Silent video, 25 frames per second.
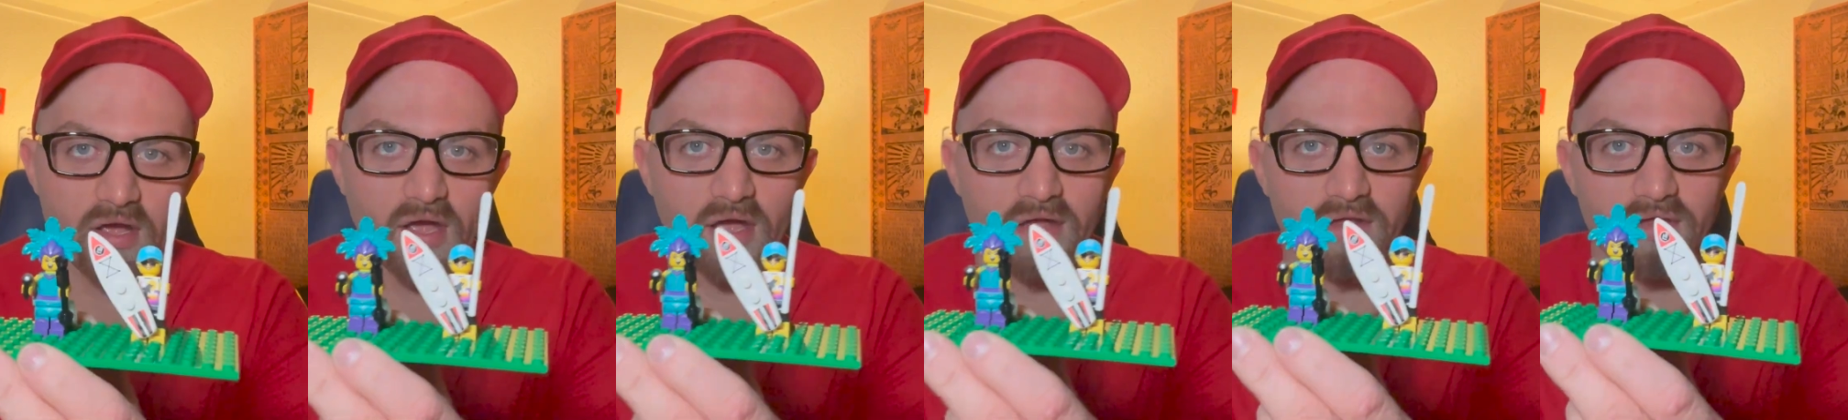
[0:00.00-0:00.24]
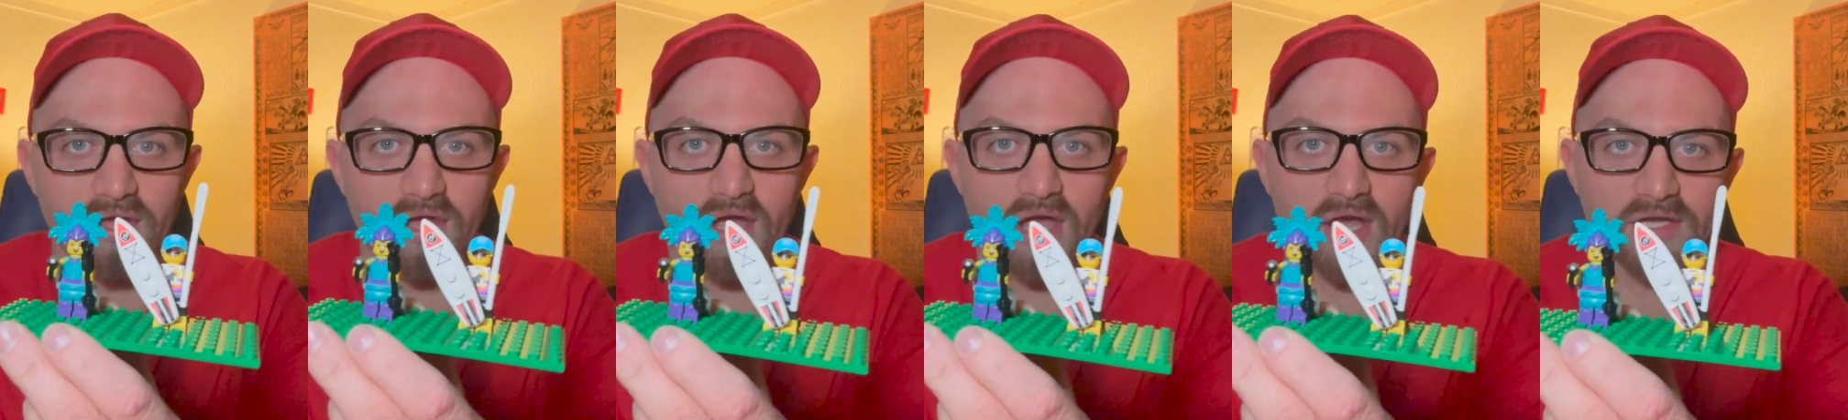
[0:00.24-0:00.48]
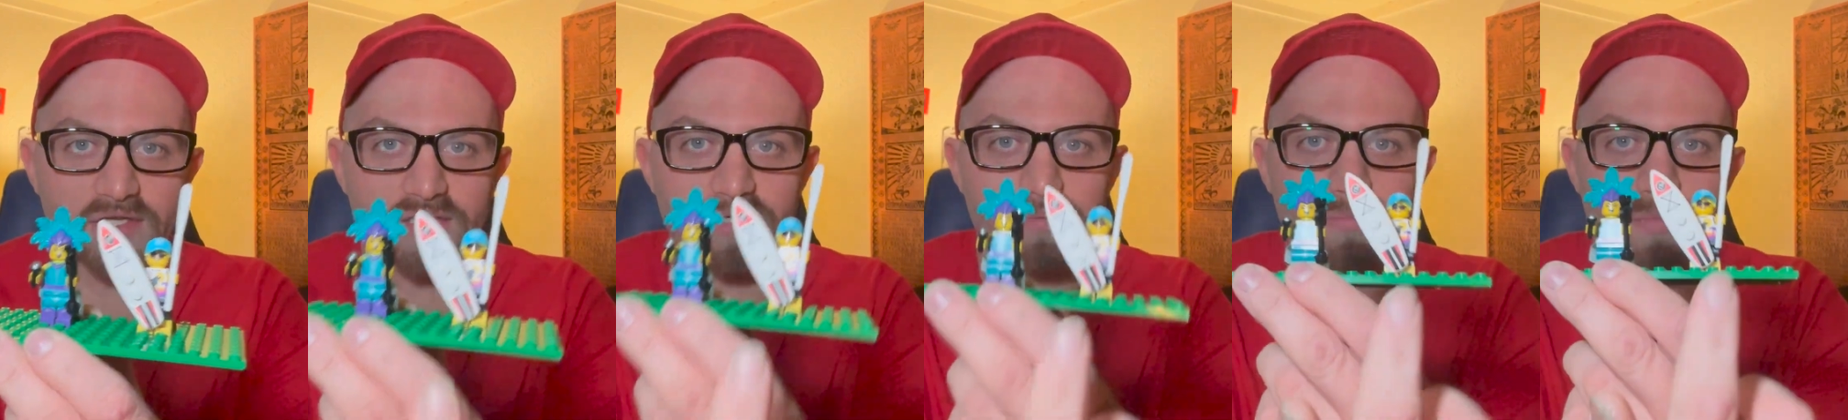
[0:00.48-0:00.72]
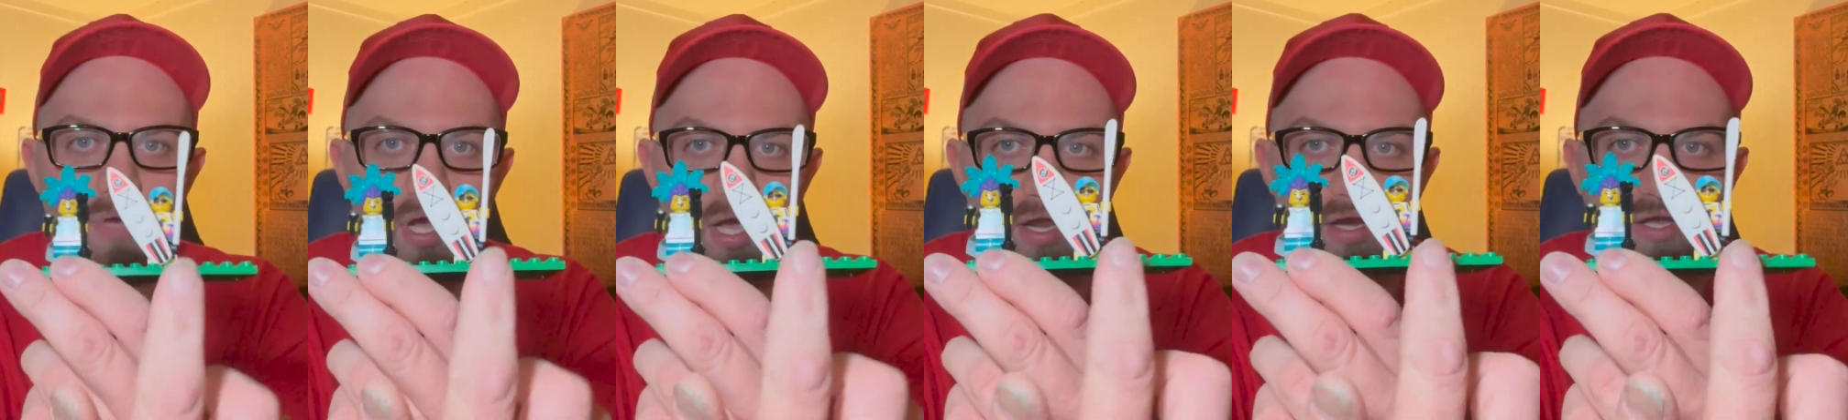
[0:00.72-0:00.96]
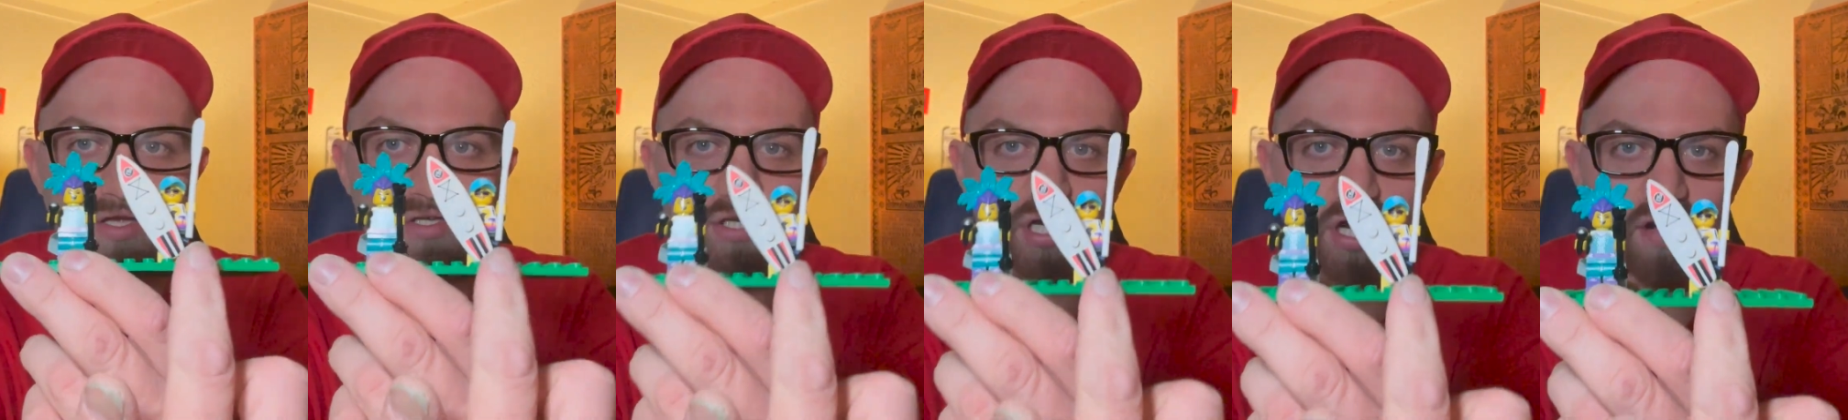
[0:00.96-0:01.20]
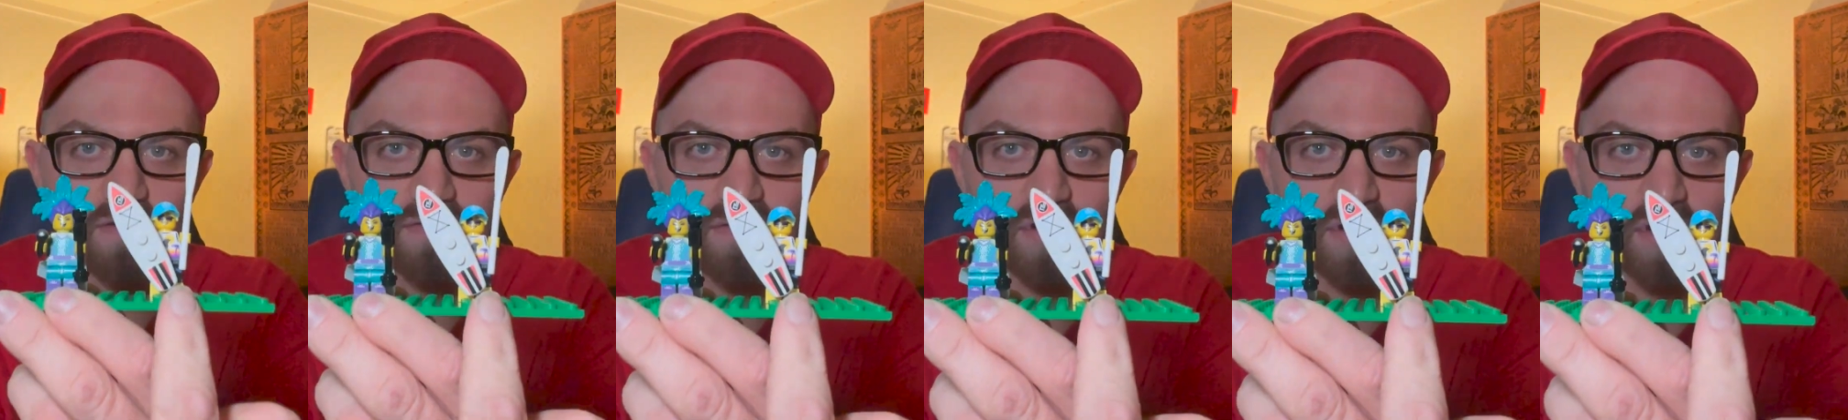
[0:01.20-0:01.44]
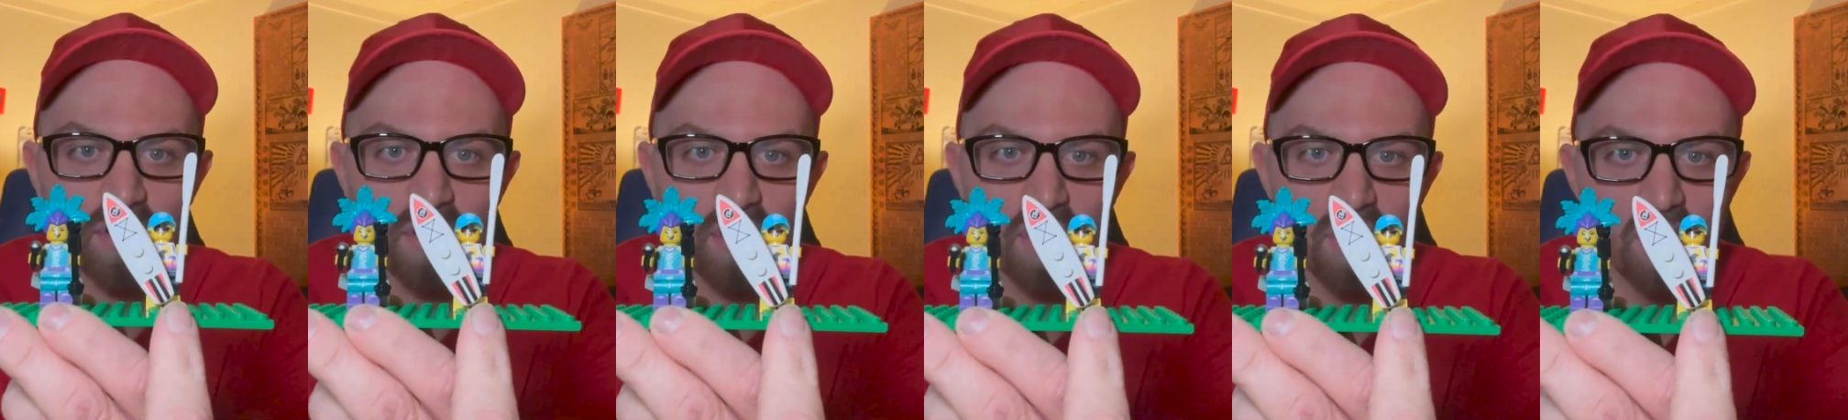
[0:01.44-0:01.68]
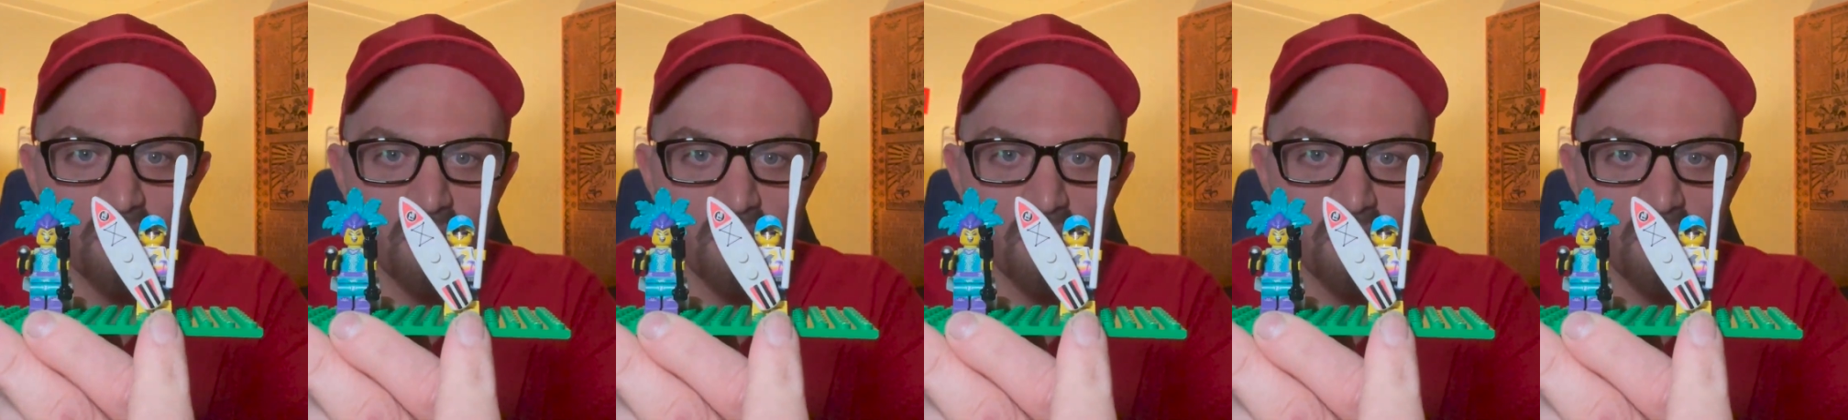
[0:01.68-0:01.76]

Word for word: and you got some kind of surfer